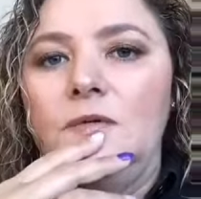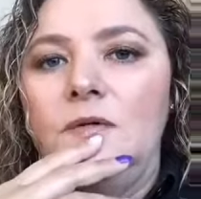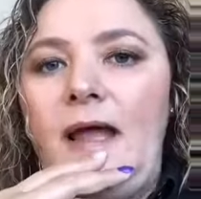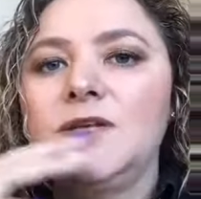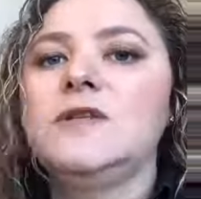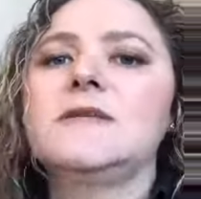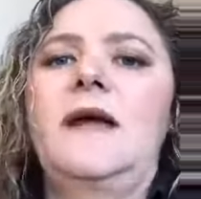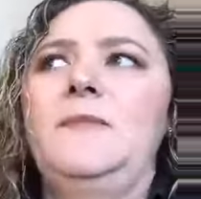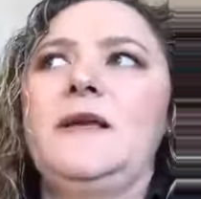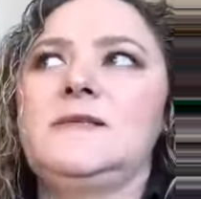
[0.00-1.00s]
Angela's
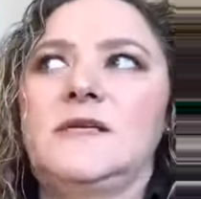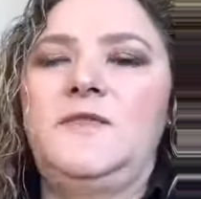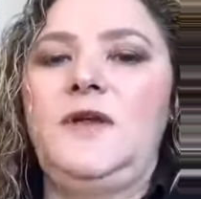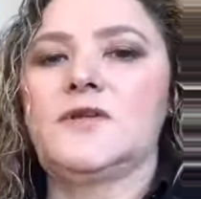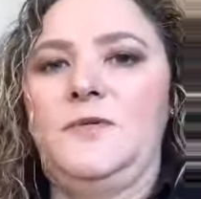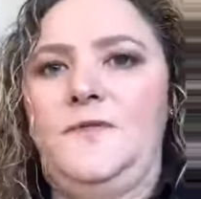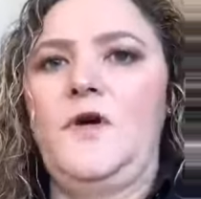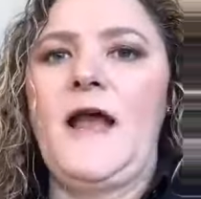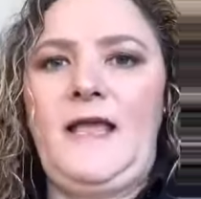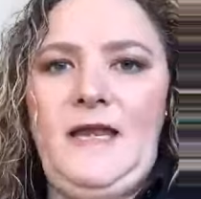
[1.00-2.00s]
got to make 6 figures
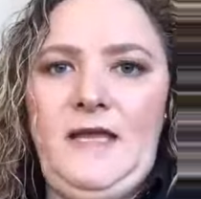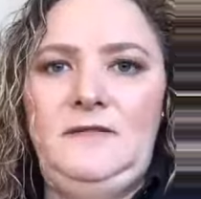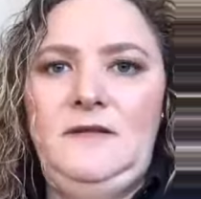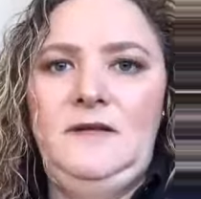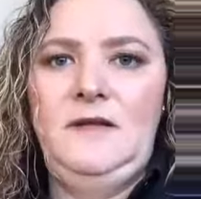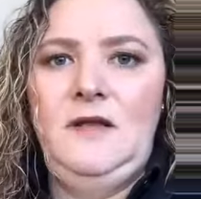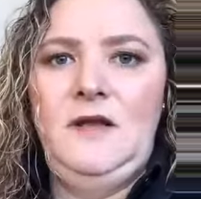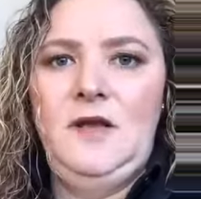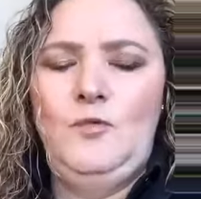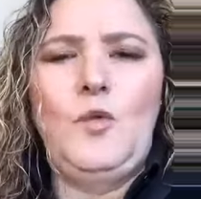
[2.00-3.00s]
before I get in.
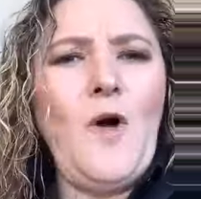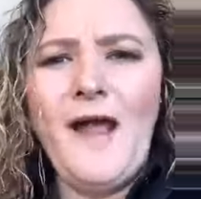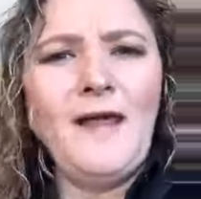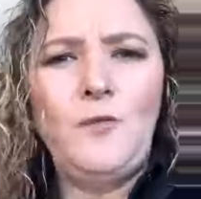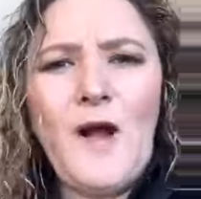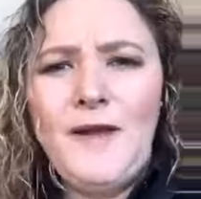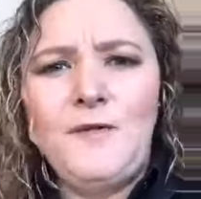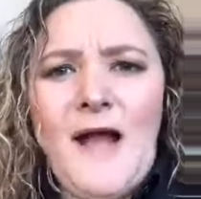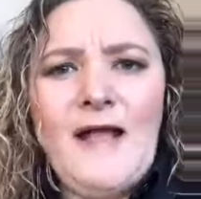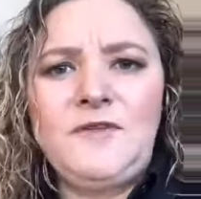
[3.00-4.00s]
Well, why
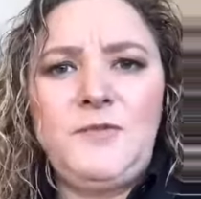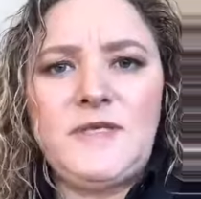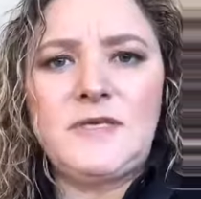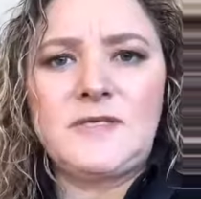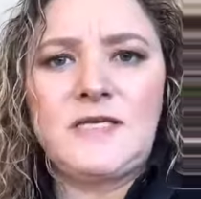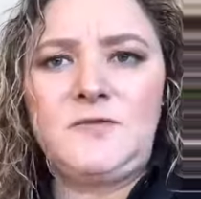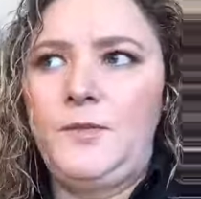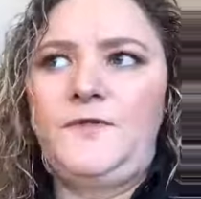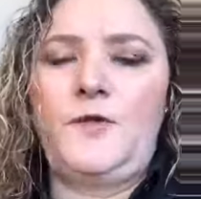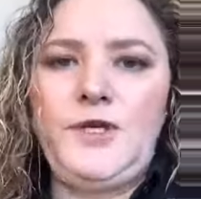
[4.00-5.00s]
do I have to be successful
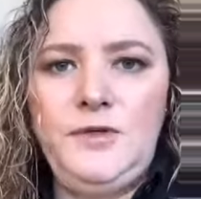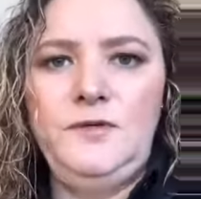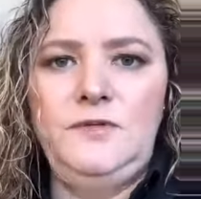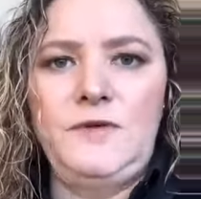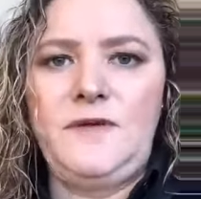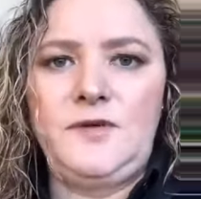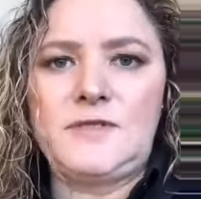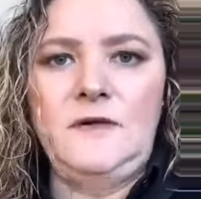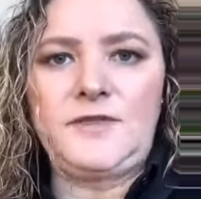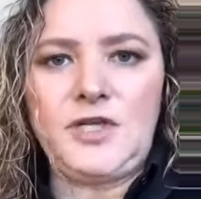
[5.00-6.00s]
before you give
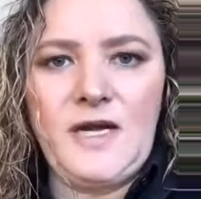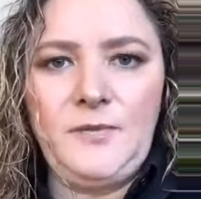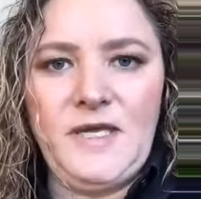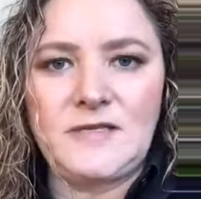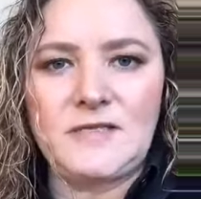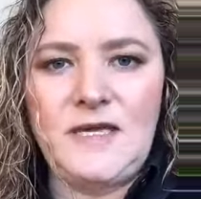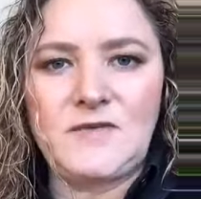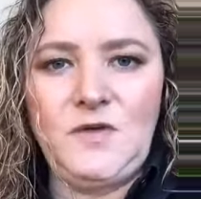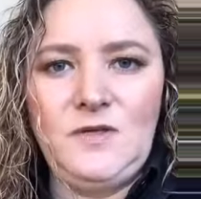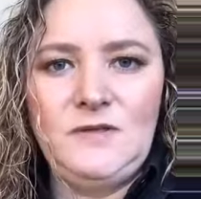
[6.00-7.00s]
yourself a shot at being
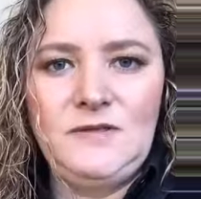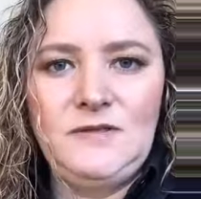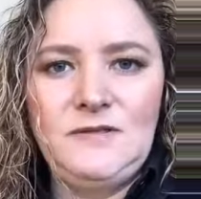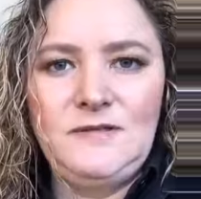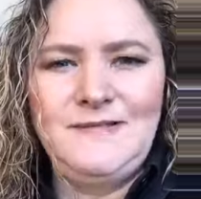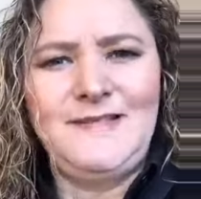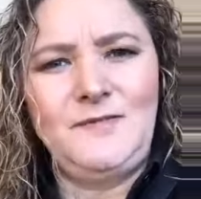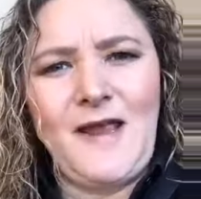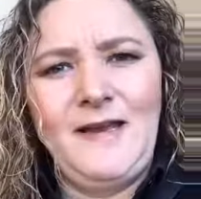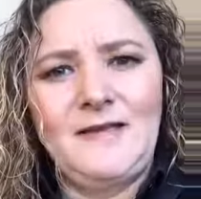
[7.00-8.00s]
successful?
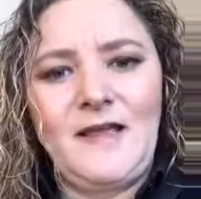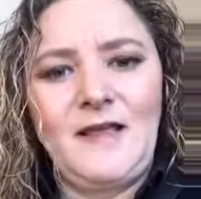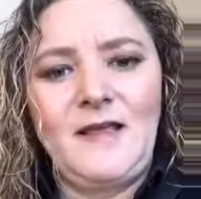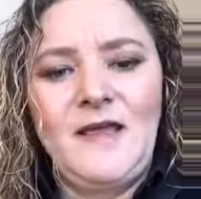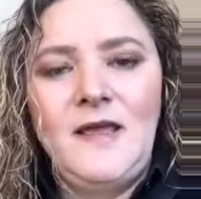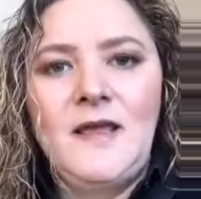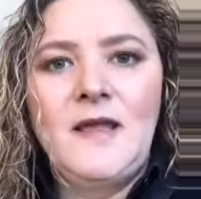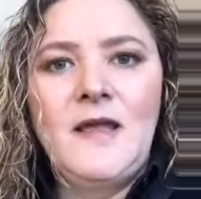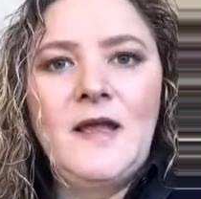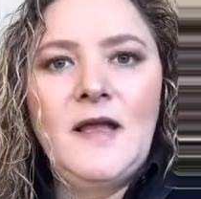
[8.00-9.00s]
Right? Like,
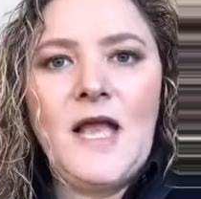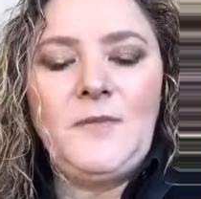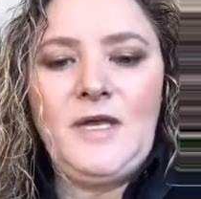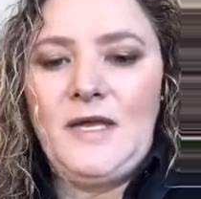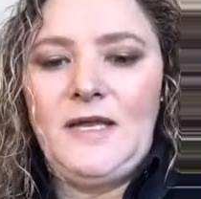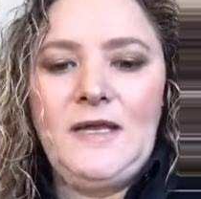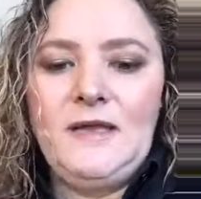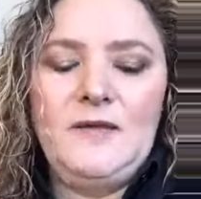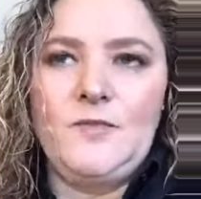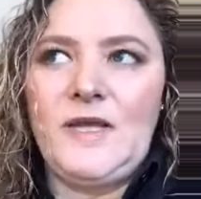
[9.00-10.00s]
I
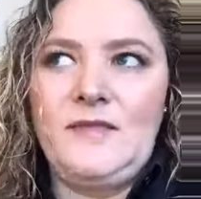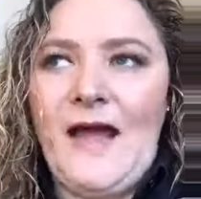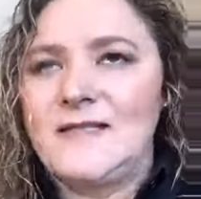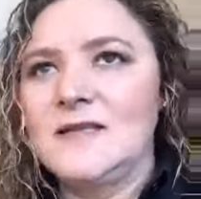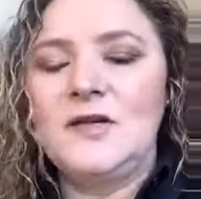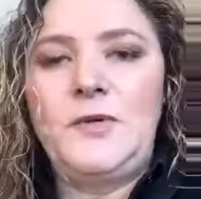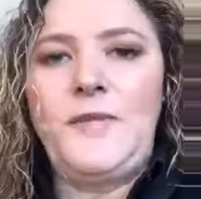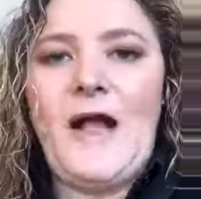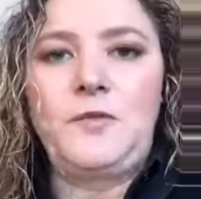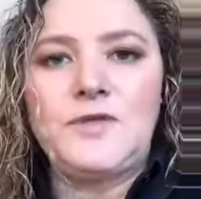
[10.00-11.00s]
mean, that's a little bit
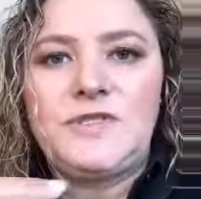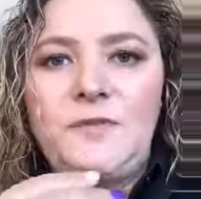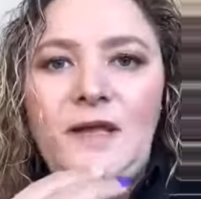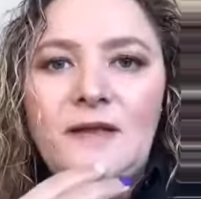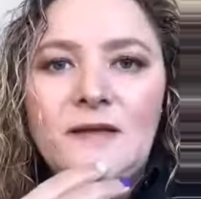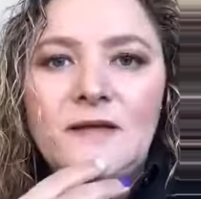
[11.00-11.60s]
backwards to me.